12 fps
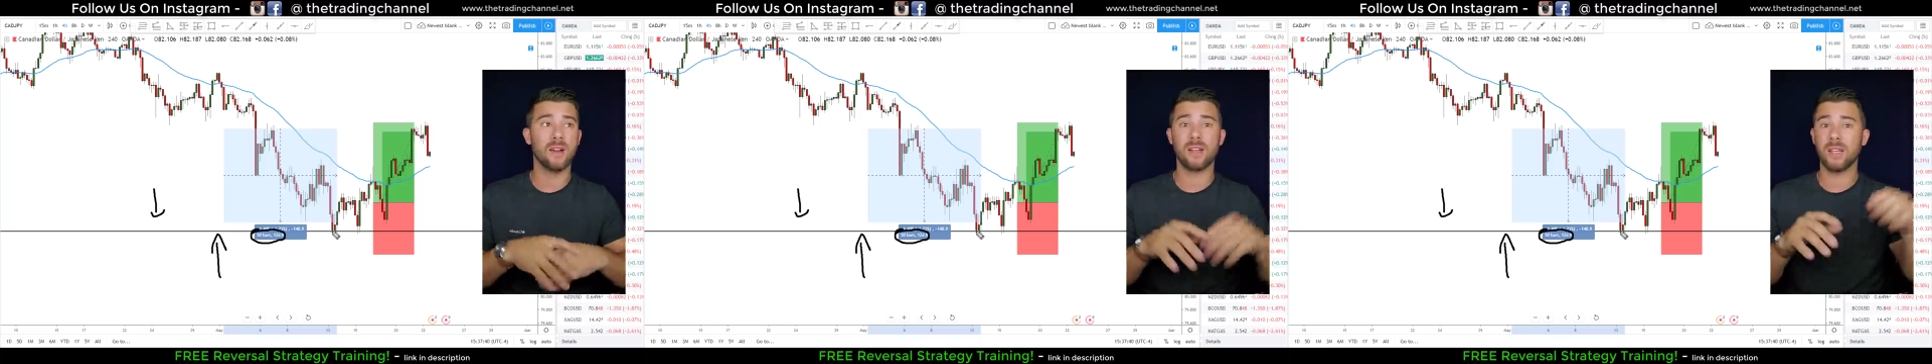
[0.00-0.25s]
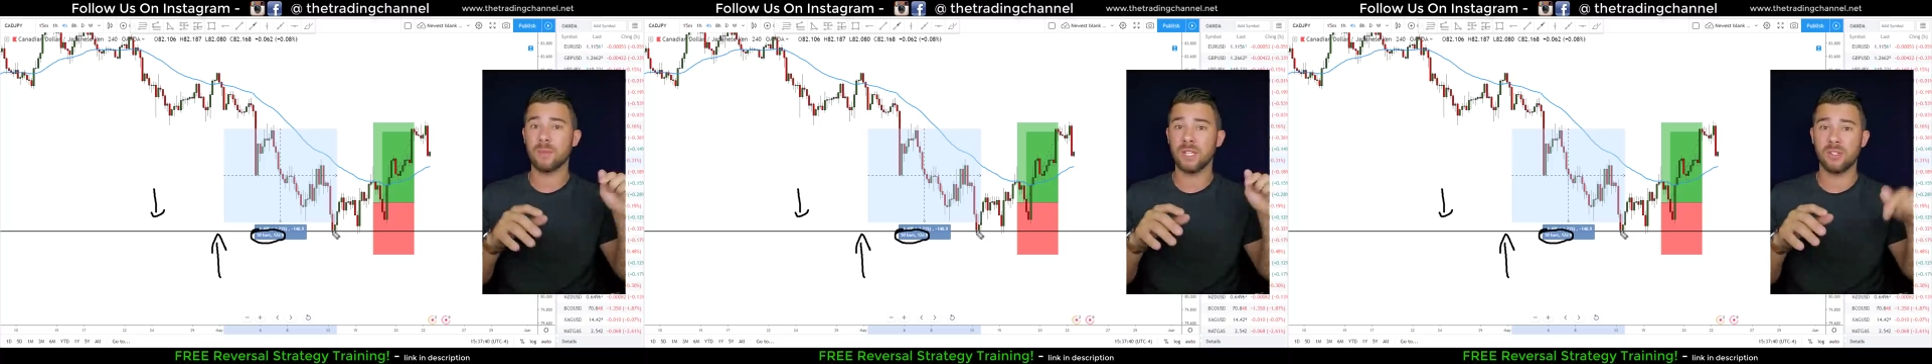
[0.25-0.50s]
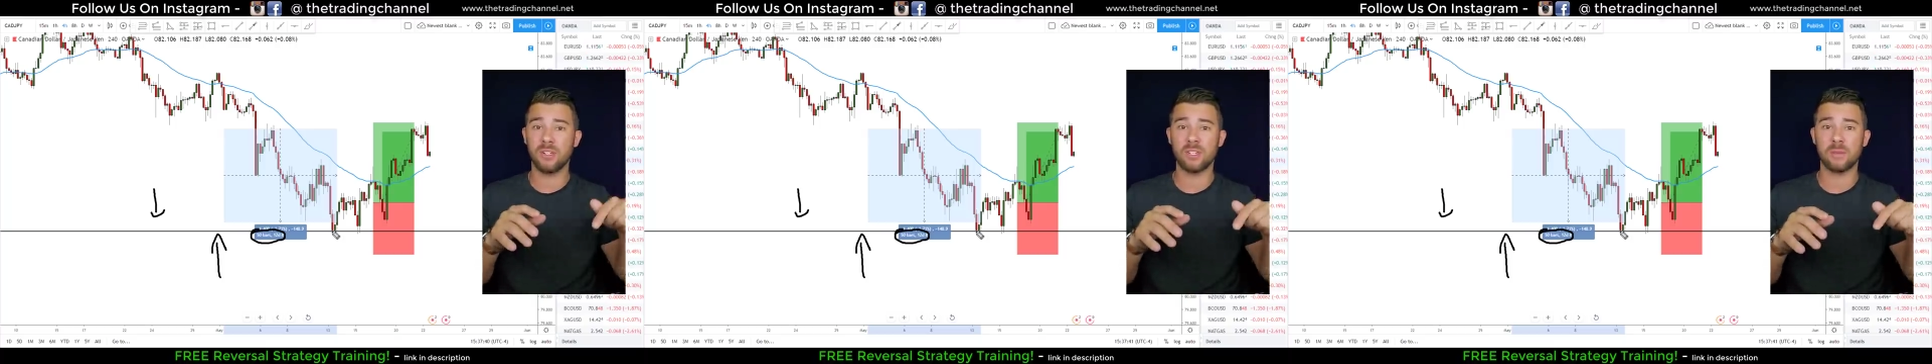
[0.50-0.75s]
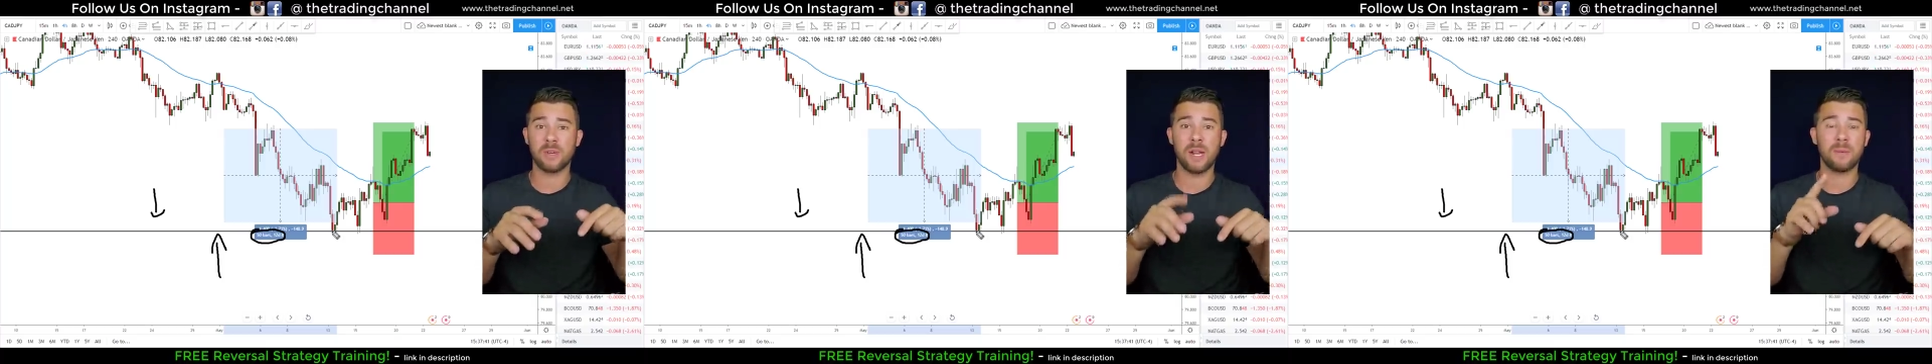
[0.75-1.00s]
Again, make sure you're
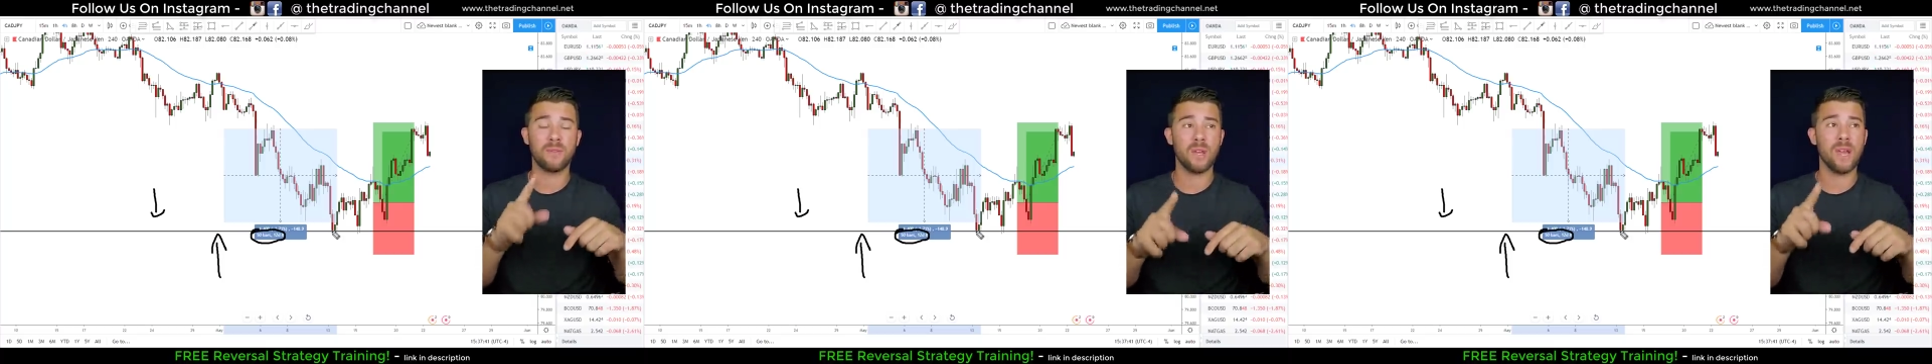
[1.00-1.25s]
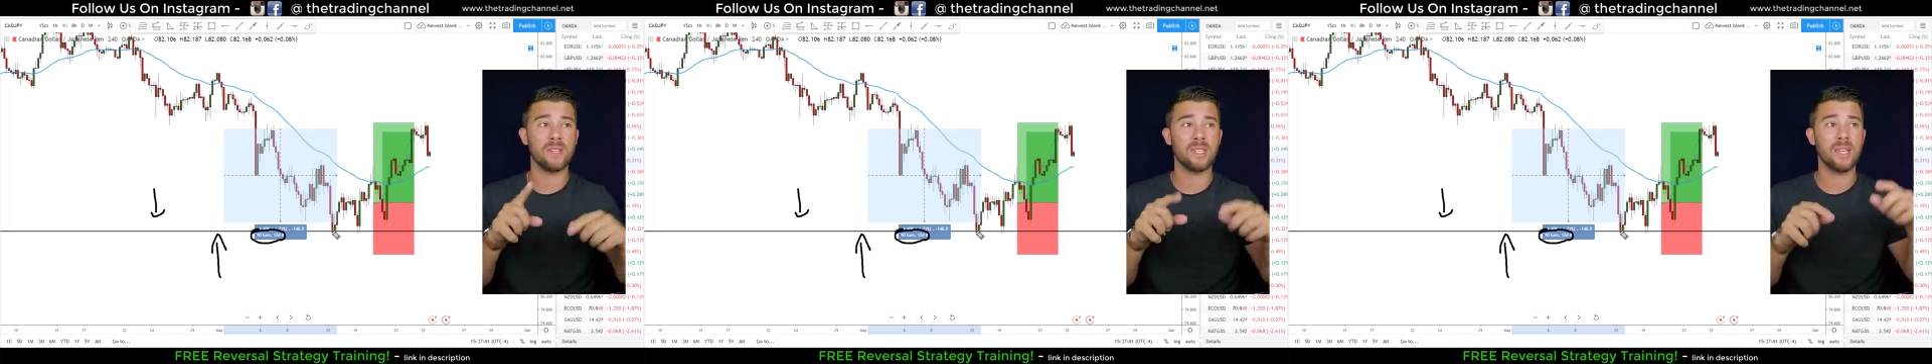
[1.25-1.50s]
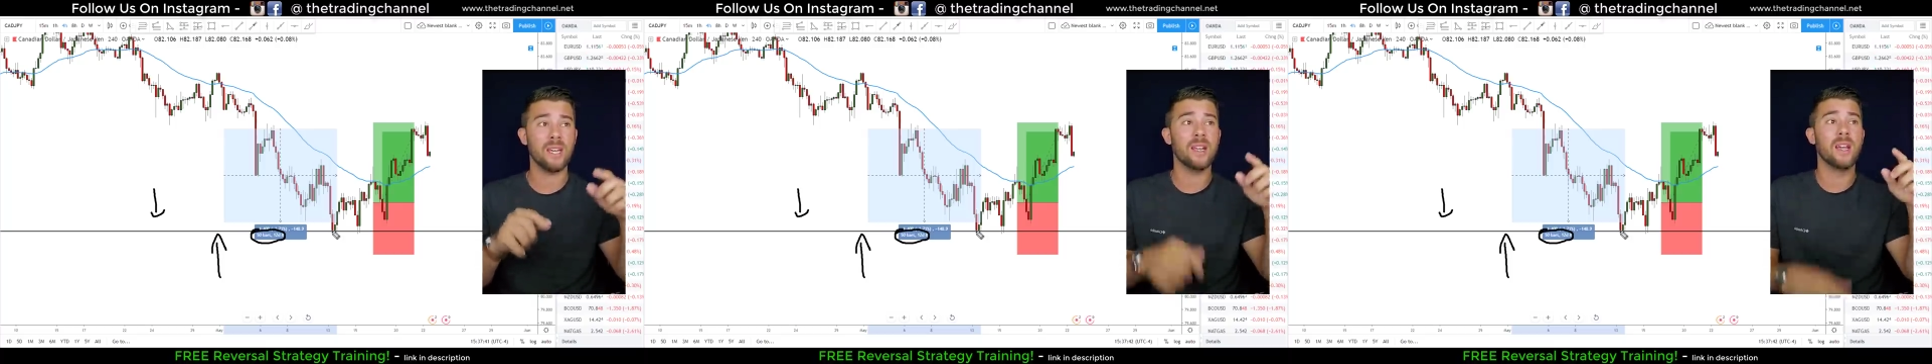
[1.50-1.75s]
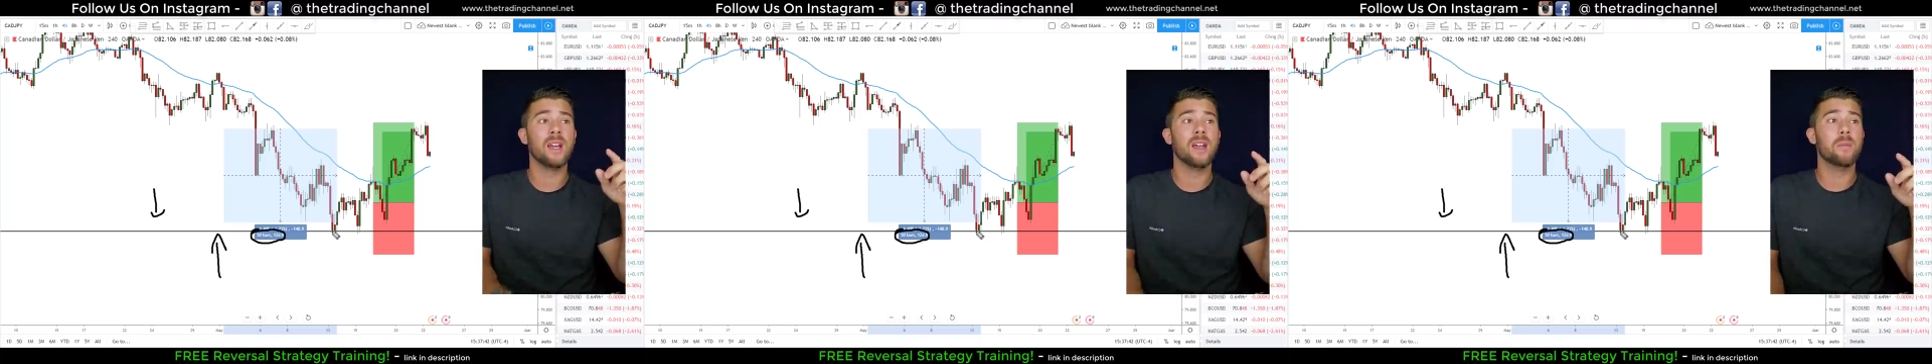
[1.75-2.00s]
subscribed if you haven't yet.